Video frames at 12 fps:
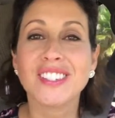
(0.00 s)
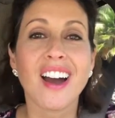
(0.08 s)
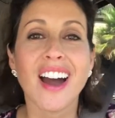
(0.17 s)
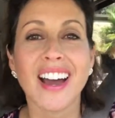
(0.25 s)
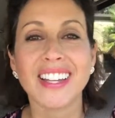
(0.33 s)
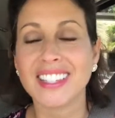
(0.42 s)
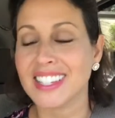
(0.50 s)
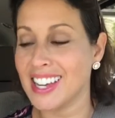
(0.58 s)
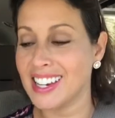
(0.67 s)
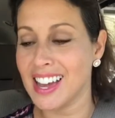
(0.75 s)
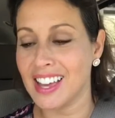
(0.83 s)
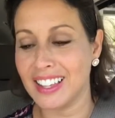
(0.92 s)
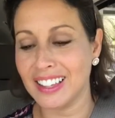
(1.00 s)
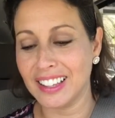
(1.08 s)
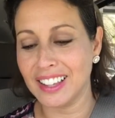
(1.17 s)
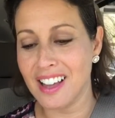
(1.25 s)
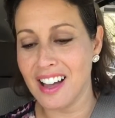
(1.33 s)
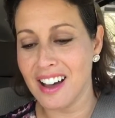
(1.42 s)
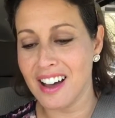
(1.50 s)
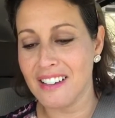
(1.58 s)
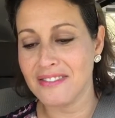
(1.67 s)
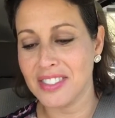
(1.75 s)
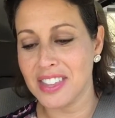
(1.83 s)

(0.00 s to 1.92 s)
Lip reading: guys and I love